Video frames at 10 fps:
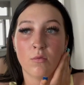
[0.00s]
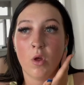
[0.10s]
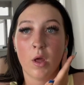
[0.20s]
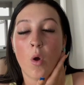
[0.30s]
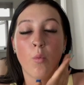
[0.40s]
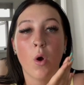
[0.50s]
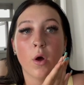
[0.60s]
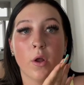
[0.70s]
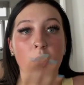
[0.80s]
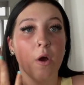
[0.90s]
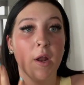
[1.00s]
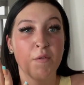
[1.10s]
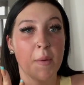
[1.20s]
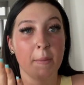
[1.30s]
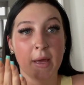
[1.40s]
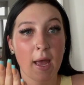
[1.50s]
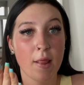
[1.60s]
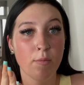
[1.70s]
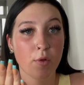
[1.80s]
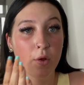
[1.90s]
like a 1, I can't even remember getting
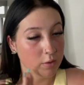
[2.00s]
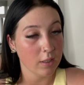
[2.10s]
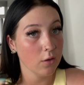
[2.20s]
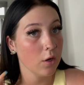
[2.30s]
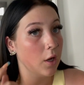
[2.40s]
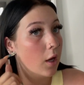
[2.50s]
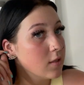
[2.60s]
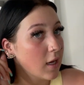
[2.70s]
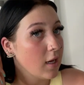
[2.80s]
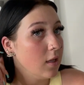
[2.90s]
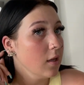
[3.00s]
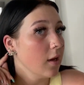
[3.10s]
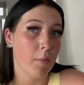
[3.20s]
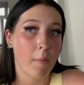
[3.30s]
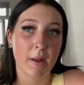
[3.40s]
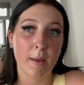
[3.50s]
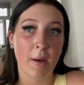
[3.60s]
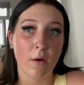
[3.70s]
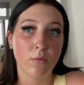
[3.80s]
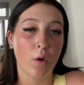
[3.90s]
them done. Did not hurt. Second, probably
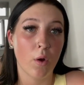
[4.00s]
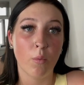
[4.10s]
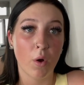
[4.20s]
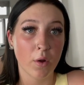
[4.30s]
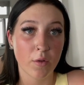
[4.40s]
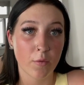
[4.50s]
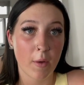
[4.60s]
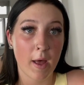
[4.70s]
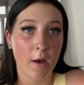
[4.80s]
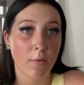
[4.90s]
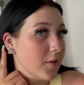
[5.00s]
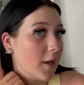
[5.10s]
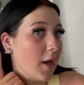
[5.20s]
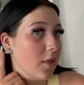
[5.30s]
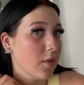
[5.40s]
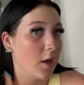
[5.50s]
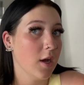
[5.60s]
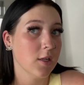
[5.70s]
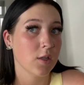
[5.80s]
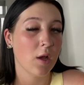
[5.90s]
about a 1 as well. Say
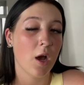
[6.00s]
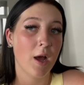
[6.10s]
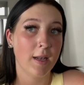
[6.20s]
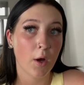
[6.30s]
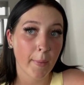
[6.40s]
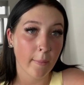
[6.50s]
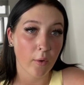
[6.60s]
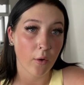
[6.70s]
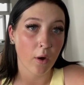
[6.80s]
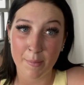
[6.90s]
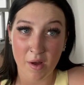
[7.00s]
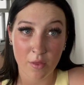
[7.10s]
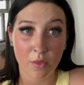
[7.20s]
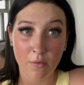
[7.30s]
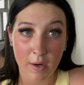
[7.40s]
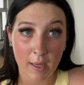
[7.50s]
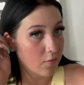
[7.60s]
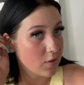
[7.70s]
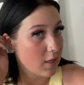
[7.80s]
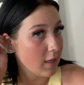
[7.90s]
third, hurt a little bit more, about a 3.
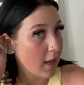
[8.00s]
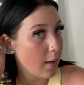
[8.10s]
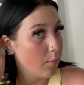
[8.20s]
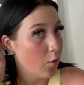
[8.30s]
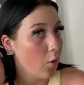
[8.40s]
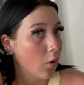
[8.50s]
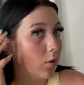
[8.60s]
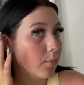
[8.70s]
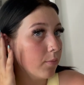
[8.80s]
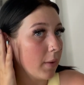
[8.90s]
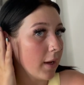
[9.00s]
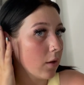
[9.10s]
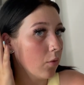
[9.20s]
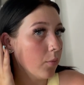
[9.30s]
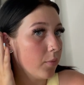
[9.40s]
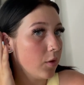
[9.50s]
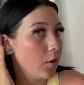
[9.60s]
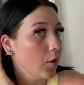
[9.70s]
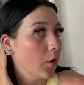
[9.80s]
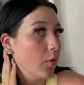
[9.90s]
Obviously getting more back up
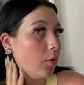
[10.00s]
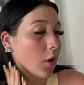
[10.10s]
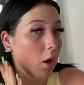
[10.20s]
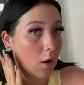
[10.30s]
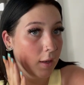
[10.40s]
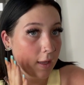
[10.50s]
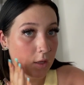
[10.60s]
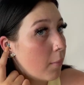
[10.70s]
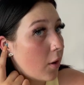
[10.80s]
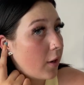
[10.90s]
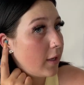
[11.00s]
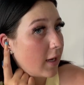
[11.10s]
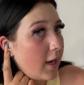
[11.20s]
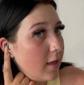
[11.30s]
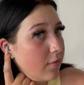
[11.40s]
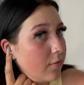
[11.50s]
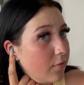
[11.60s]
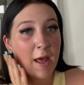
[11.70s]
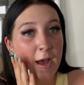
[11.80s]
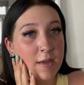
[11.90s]
to the cartilage. My knife,
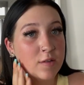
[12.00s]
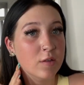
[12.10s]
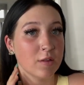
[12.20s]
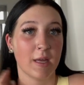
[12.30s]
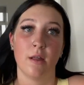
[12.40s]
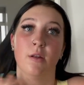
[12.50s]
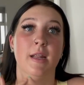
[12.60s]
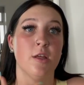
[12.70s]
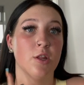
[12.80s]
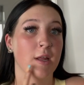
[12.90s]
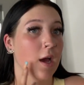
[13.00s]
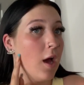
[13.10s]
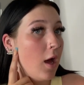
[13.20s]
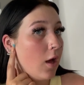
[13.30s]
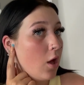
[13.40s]
8, that literally hurt